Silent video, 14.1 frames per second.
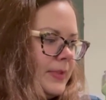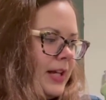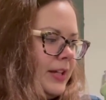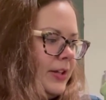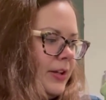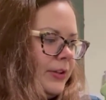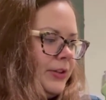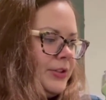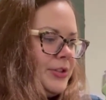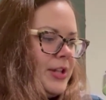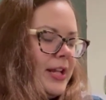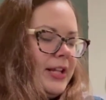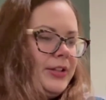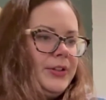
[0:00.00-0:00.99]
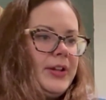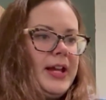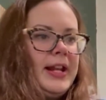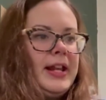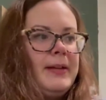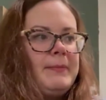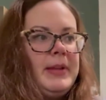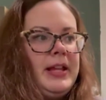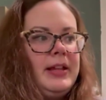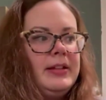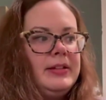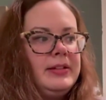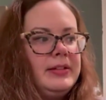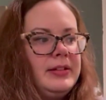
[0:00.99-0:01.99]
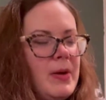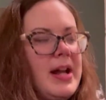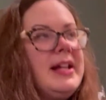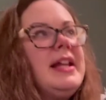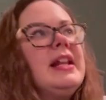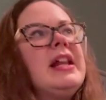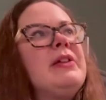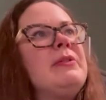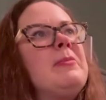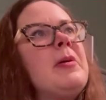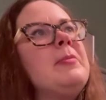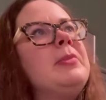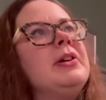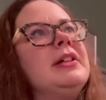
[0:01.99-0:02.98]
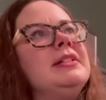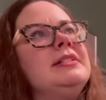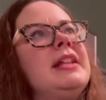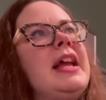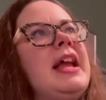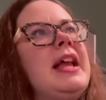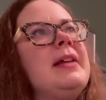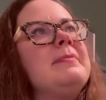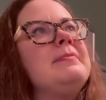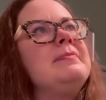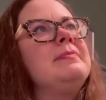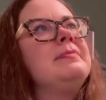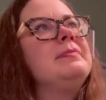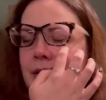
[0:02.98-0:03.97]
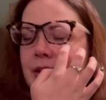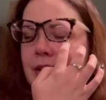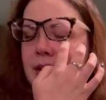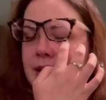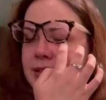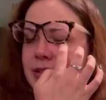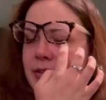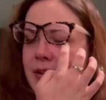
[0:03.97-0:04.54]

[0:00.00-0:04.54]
I know, you're shaking your head at me. Why can't I remember his name? Goodness